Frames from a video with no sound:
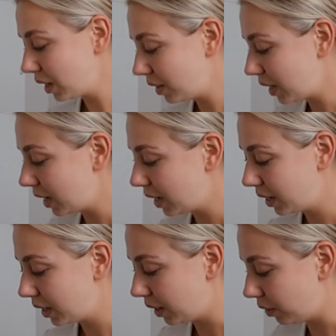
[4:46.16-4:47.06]
and
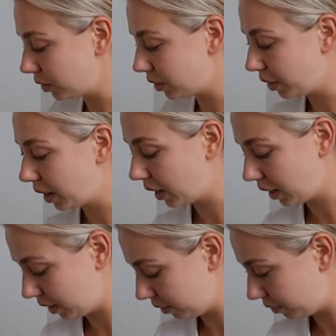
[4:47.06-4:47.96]
then I also
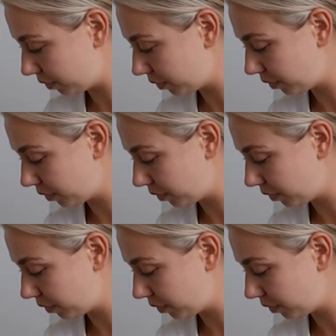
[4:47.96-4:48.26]
have